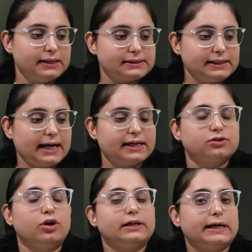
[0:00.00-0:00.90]
Listening
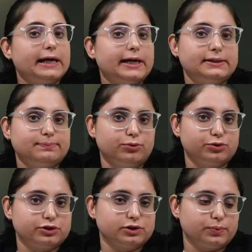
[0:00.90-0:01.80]
has got 8
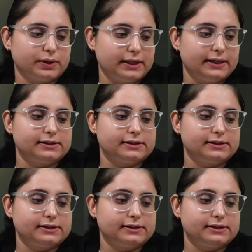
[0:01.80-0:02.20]
portions with